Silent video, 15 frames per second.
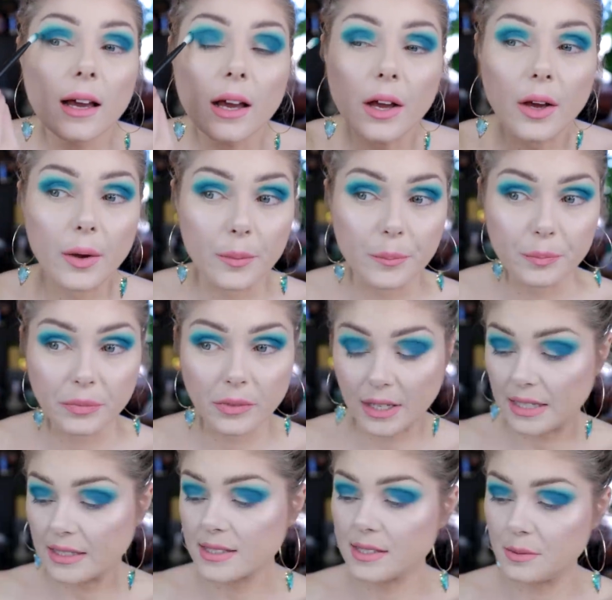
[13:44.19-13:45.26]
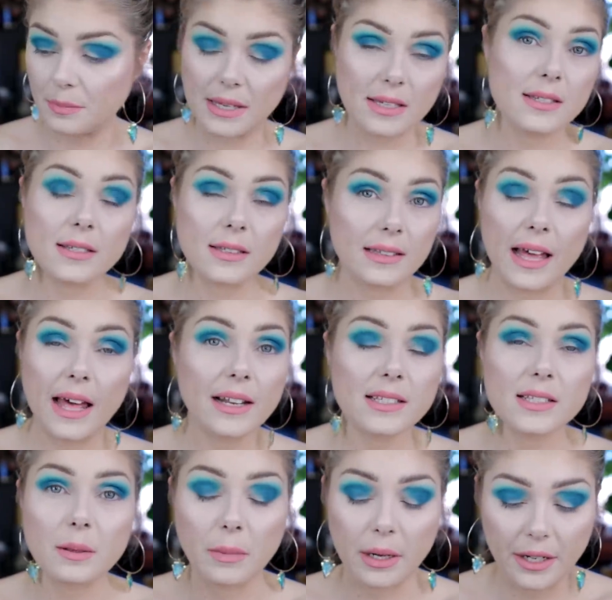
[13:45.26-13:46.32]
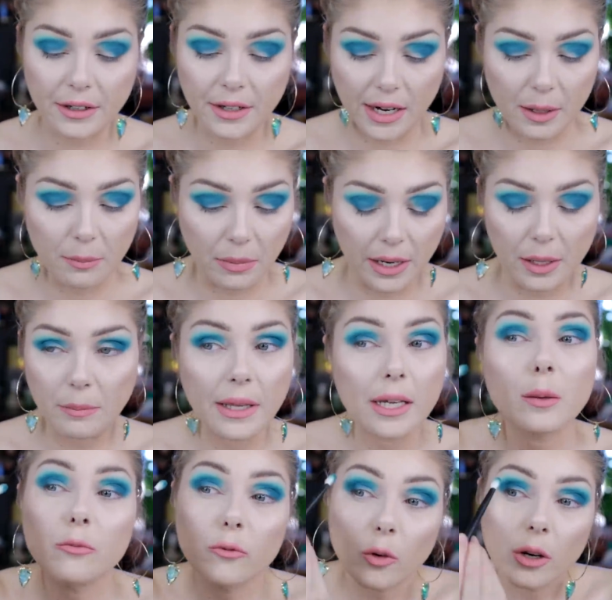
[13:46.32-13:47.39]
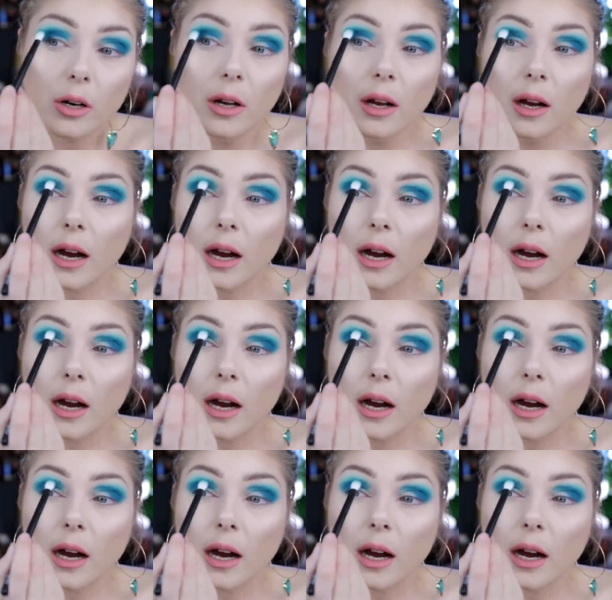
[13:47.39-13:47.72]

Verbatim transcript: um, is basic, that is the money that I buy makeup for.